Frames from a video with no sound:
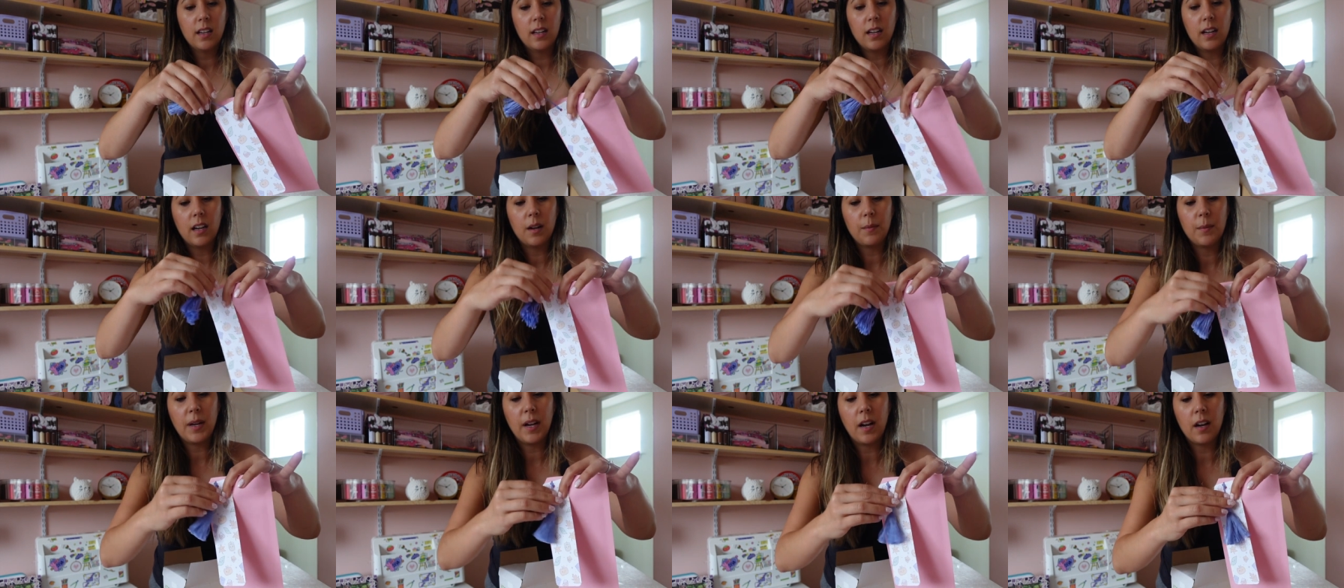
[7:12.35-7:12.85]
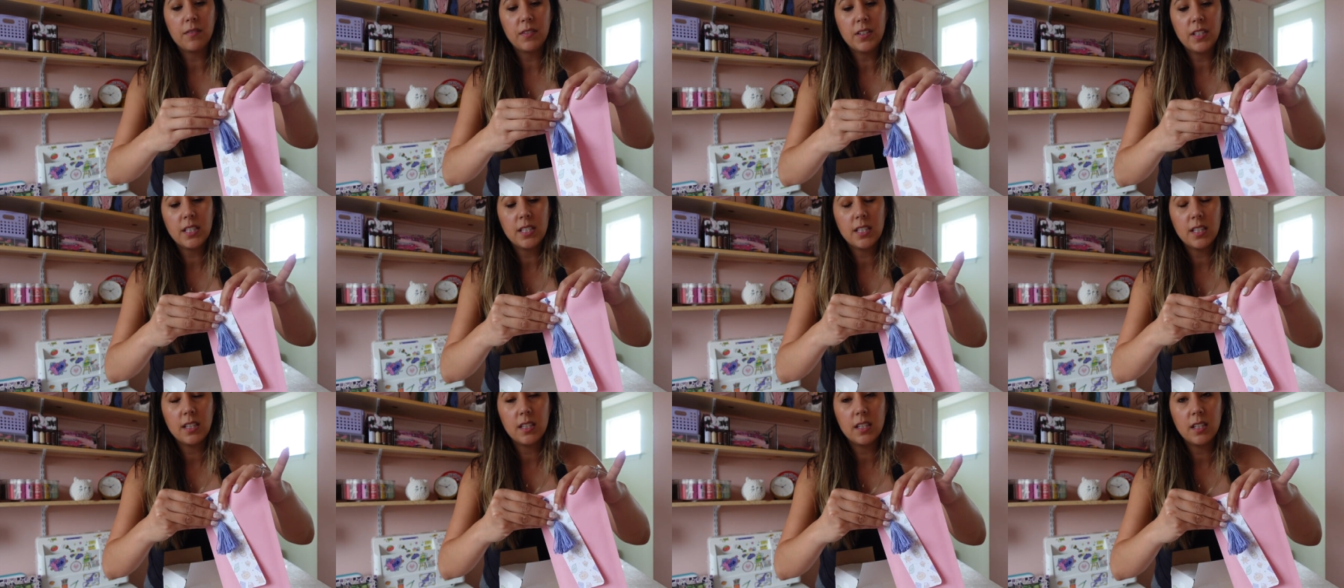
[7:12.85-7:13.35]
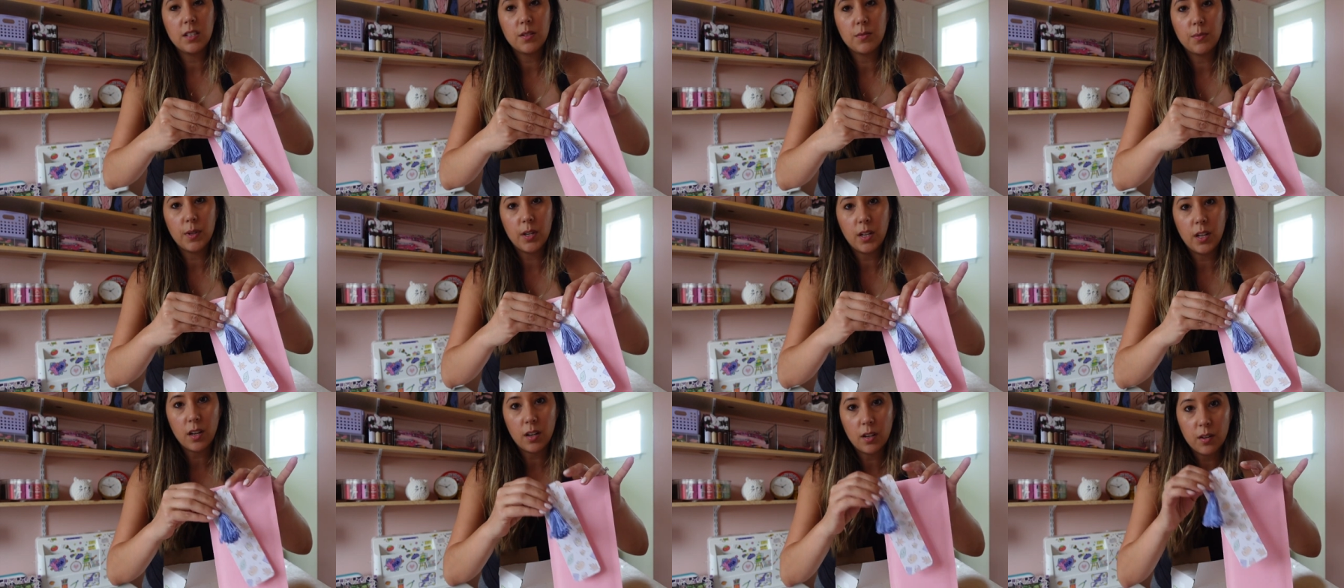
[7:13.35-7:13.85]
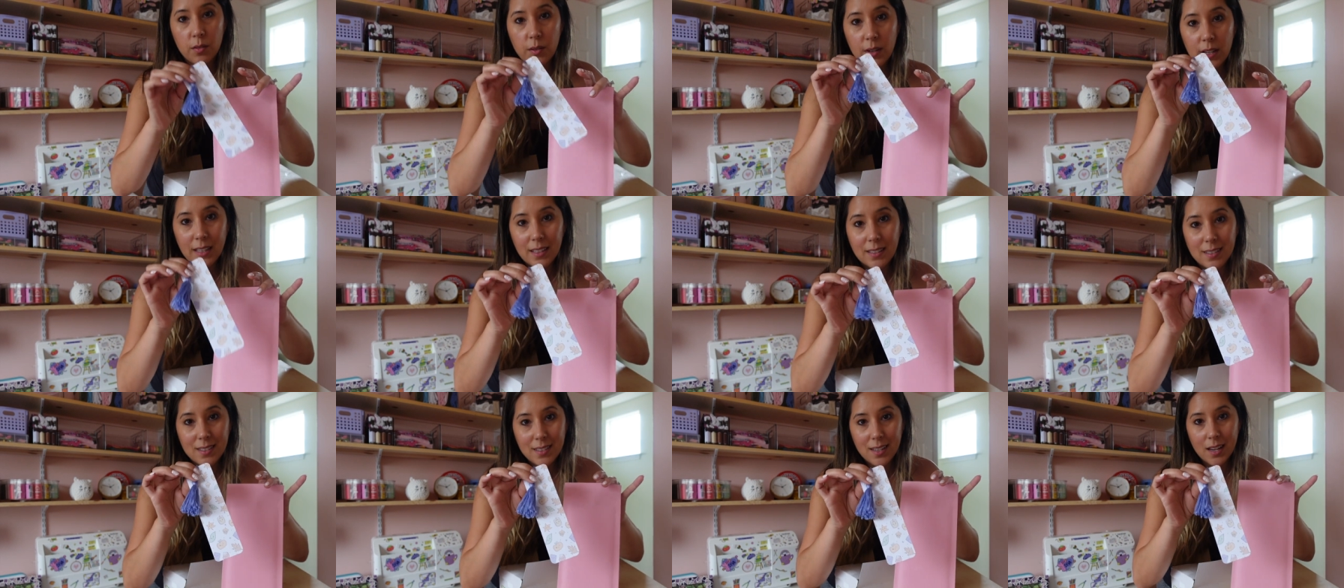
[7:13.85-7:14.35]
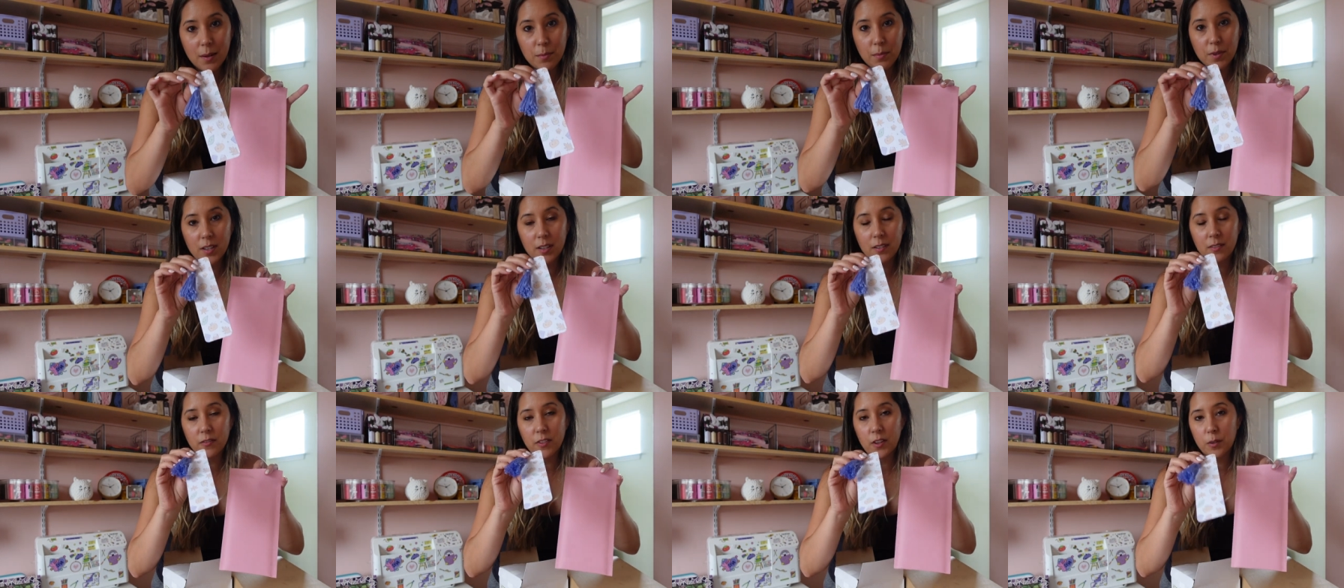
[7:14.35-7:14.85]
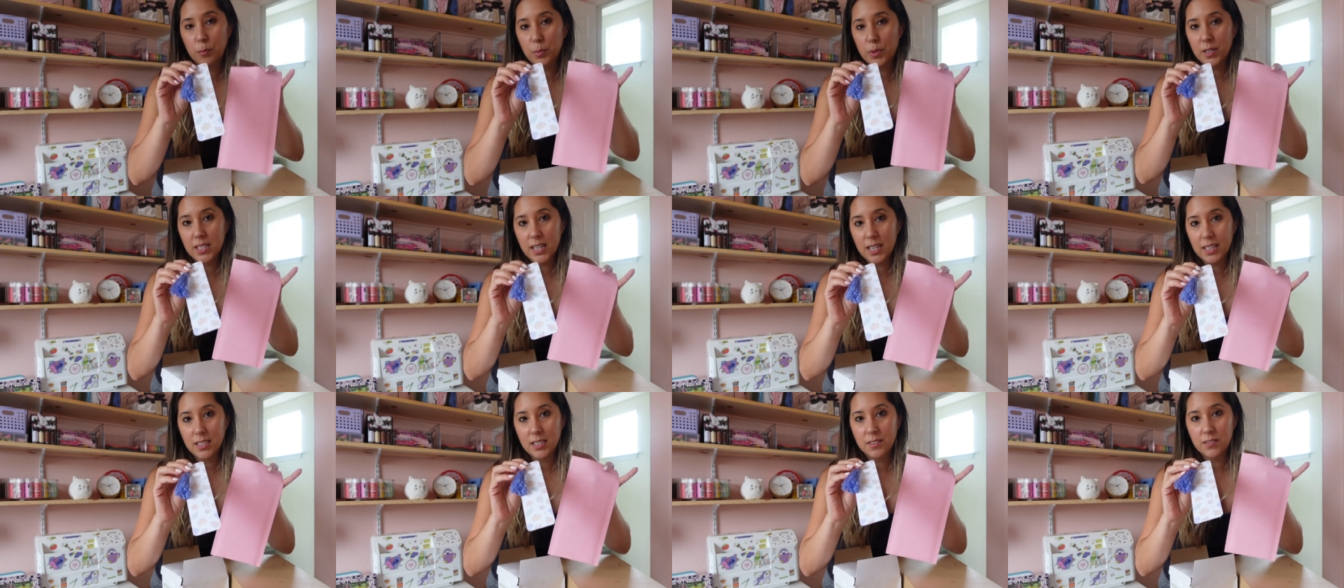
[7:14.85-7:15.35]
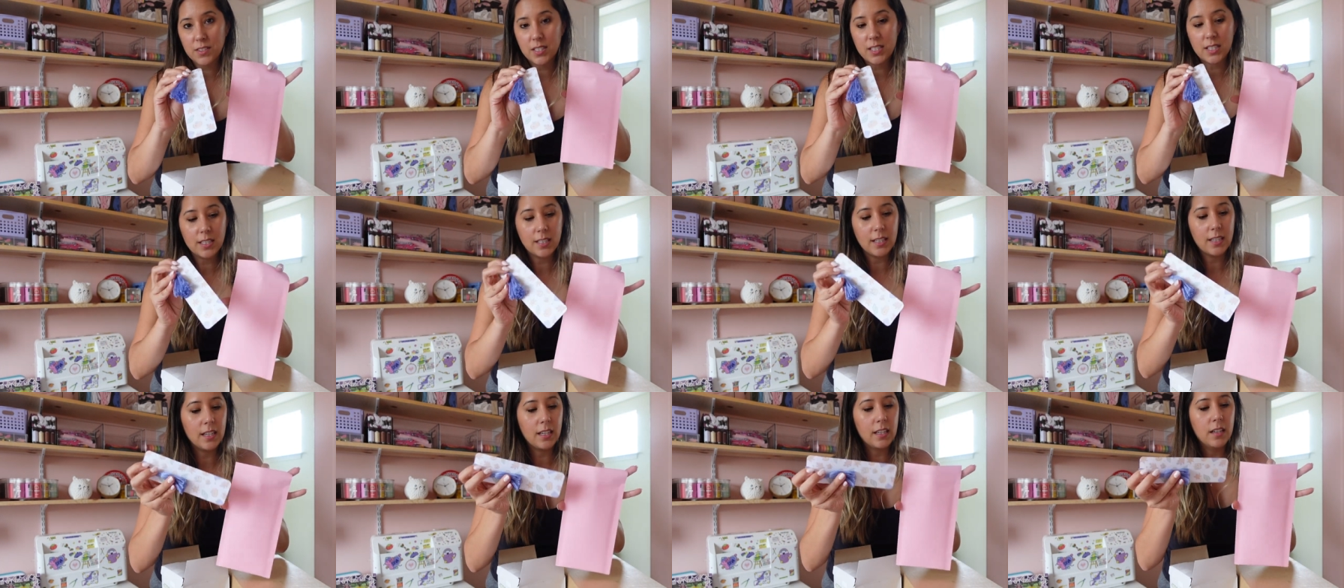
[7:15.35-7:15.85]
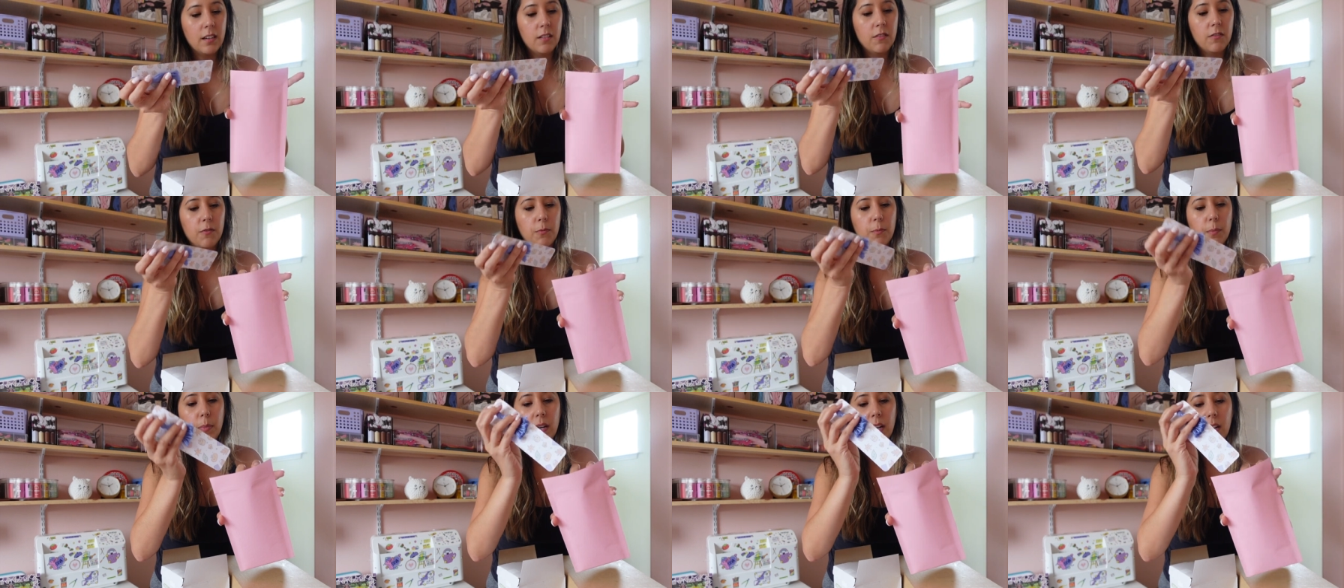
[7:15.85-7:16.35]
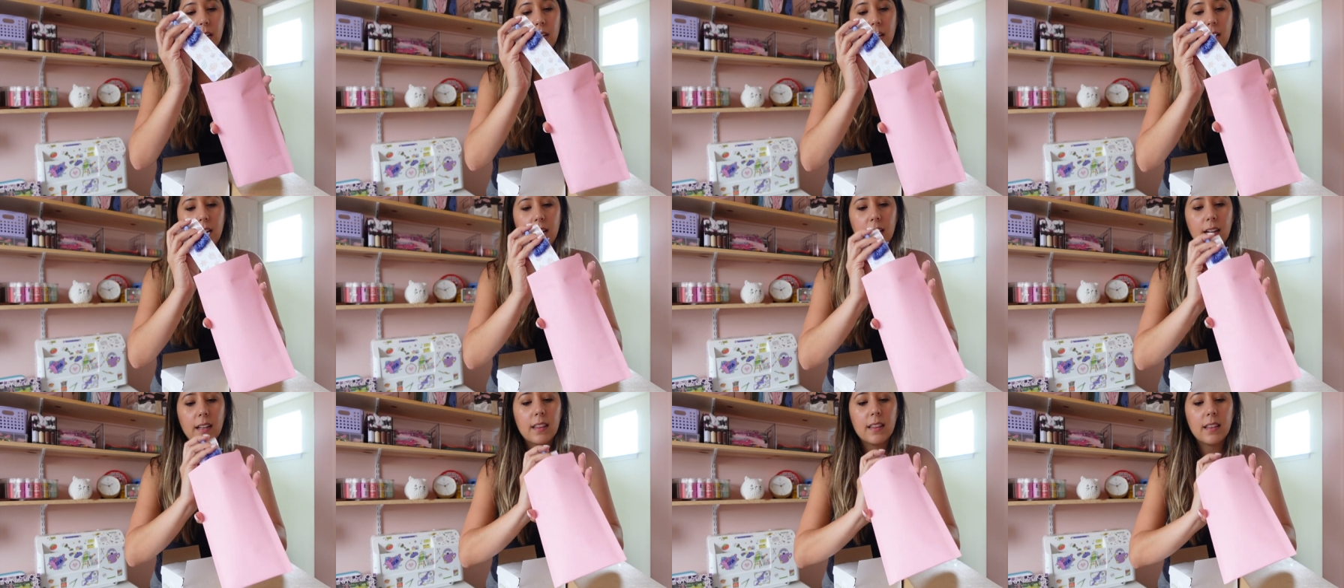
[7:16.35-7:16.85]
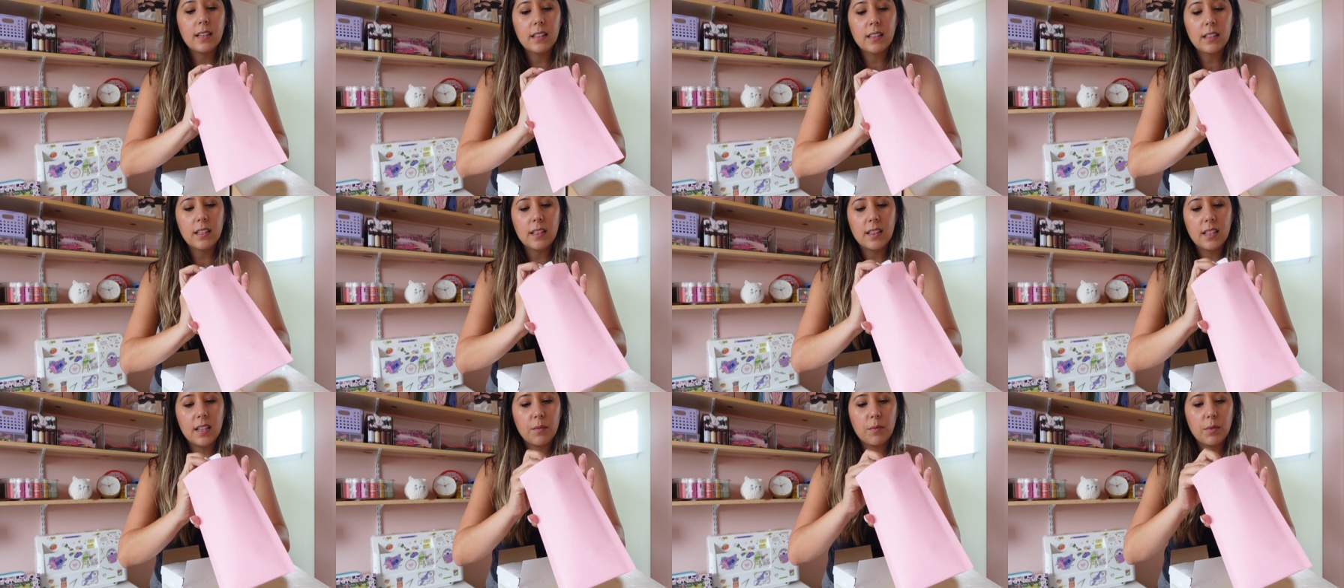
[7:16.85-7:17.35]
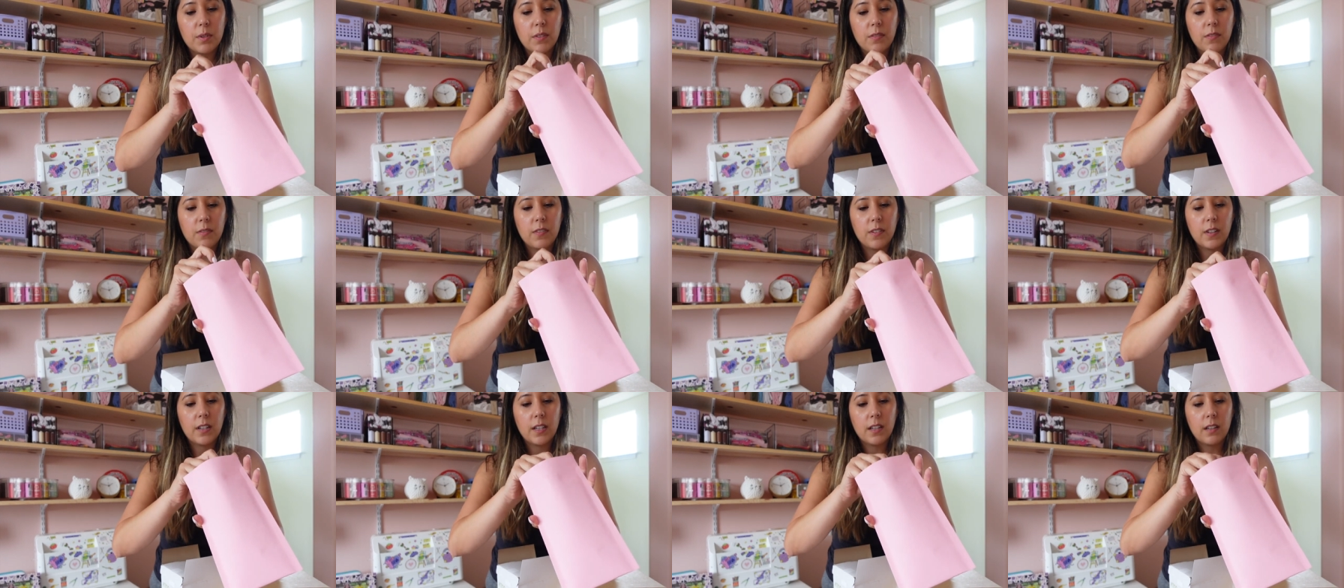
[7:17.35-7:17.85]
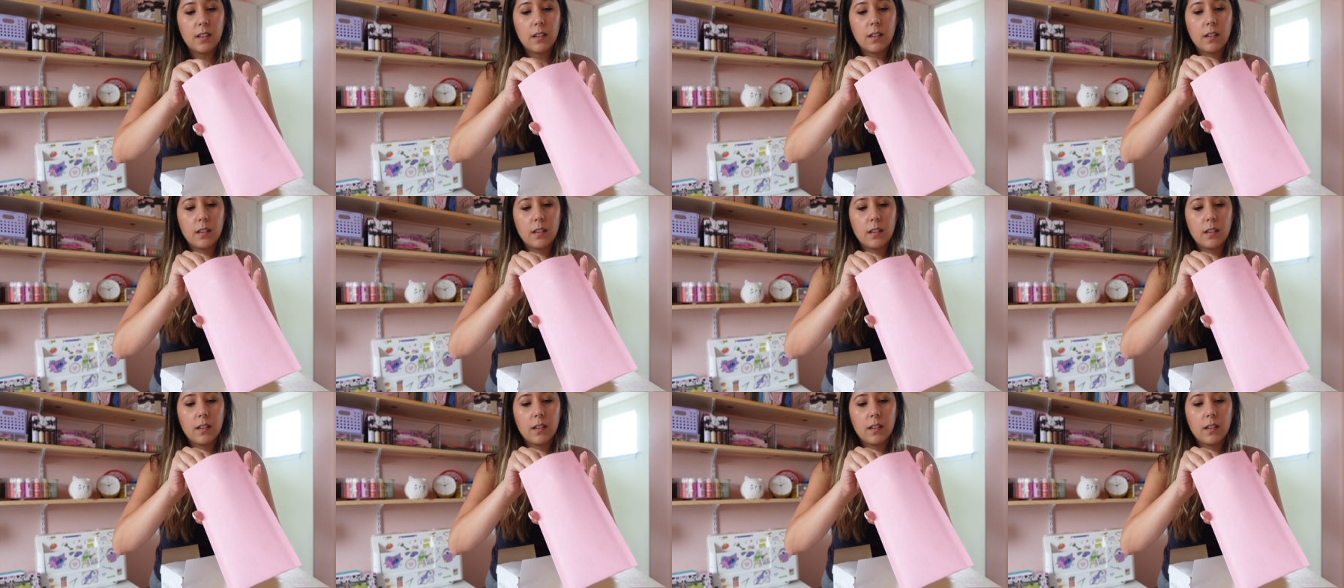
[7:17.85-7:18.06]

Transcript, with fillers: I mean, obviously these would go inside of a protective sleeve, but I think that they would fit.